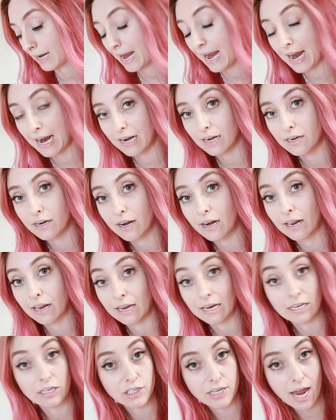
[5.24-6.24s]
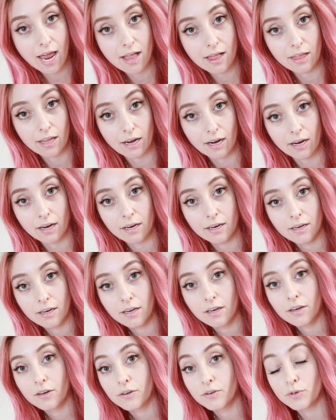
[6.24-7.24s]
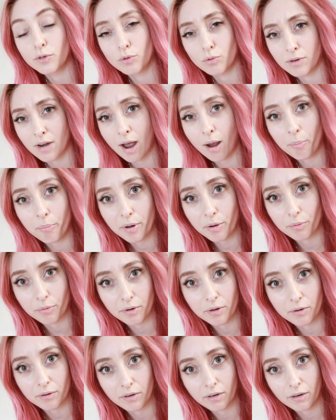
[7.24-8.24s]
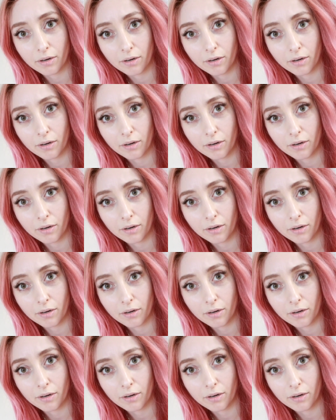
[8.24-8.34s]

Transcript: handling gently. Do not be rude.